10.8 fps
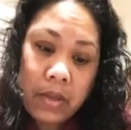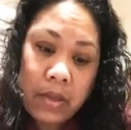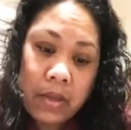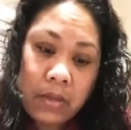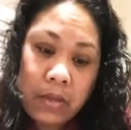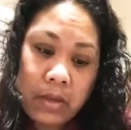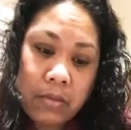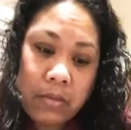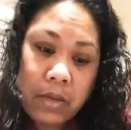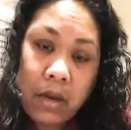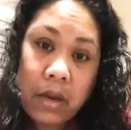it's gonna
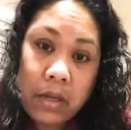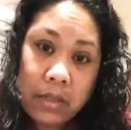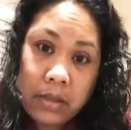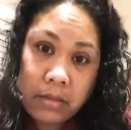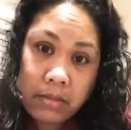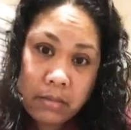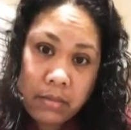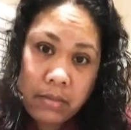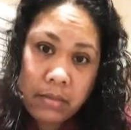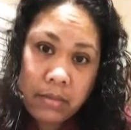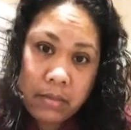be awesome.
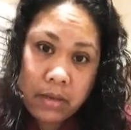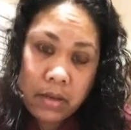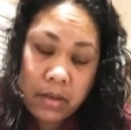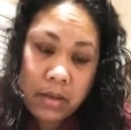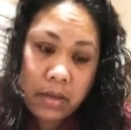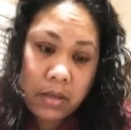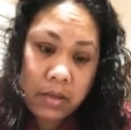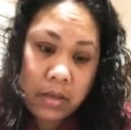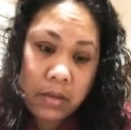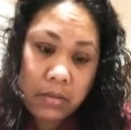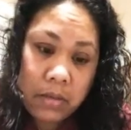It's
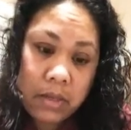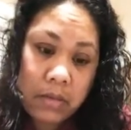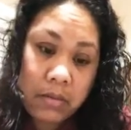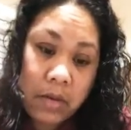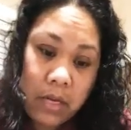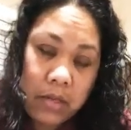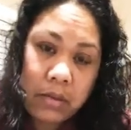gonna be great.